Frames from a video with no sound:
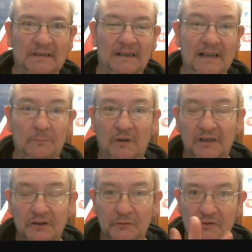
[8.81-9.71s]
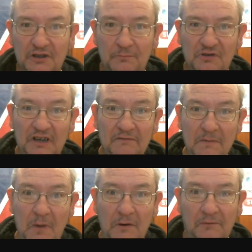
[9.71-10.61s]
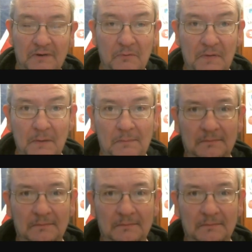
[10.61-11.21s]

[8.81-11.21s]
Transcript: and then we're going to do some jiggery-pokery with them.